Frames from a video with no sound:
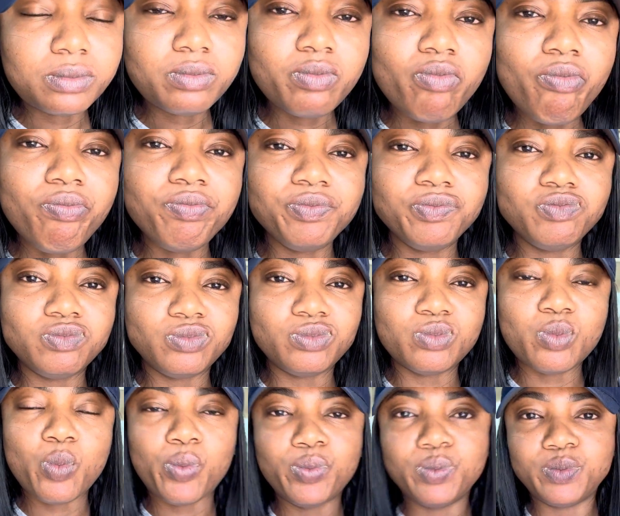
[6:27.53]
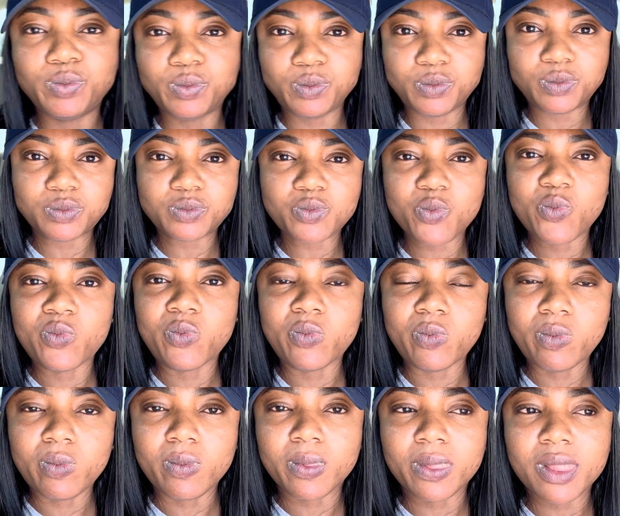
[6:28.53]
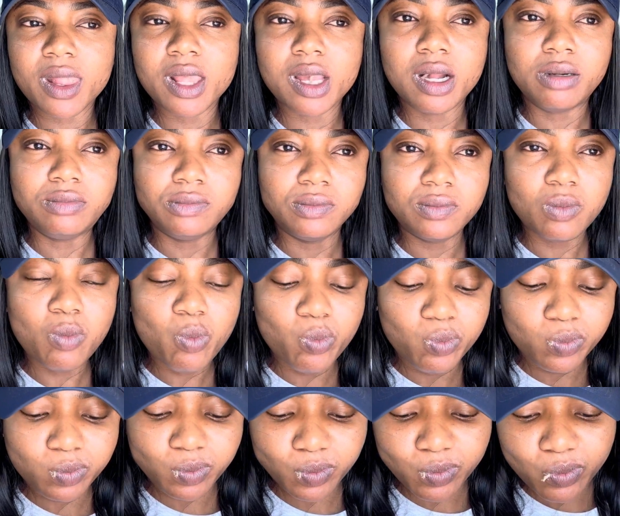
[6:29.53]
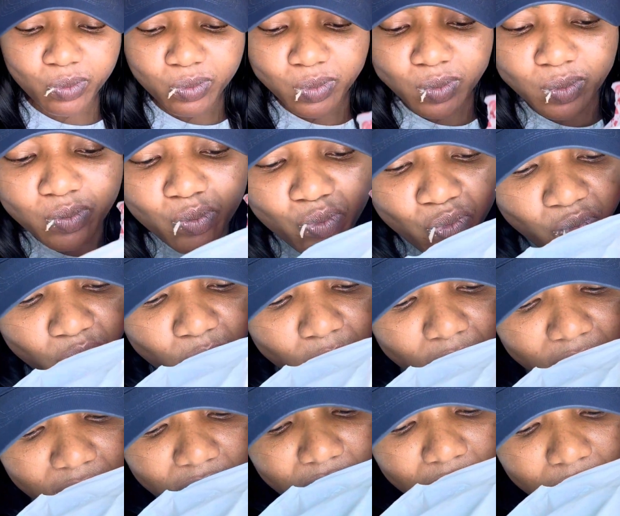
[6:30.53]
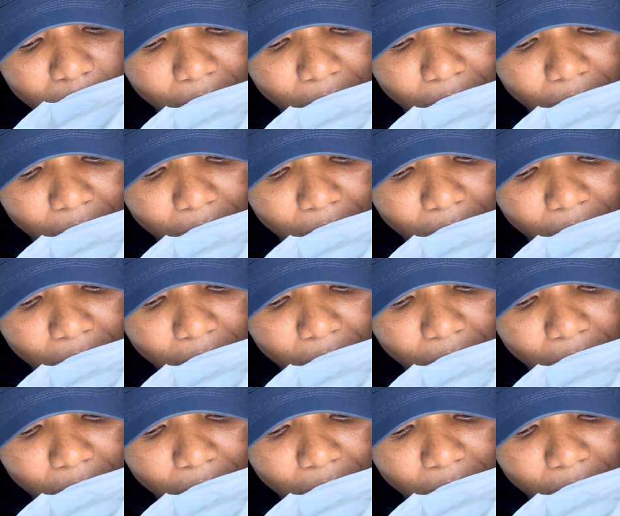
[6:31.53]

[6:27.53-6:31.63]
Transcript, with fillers: yeah more like there was no wow factor no disrespect but